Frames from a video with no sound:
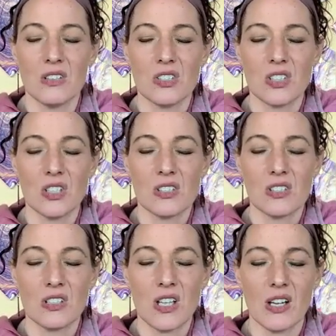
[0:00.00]

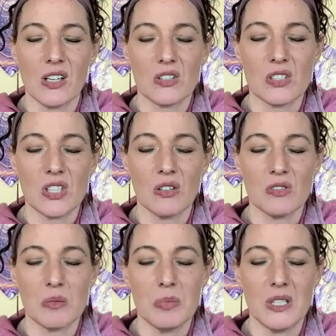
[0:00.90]
Just allow yourself
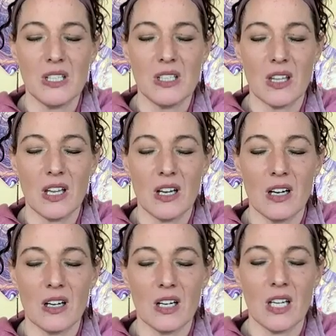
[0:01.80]
to be
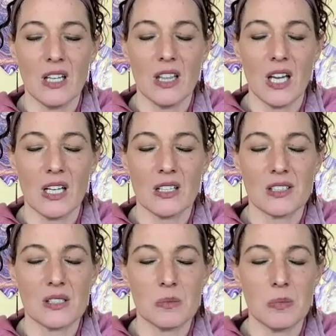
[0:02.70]
there in that
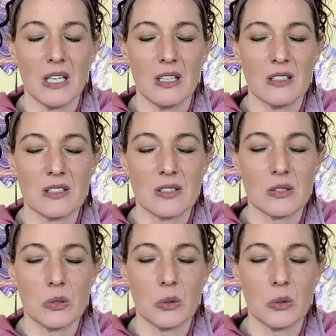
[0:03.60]
space.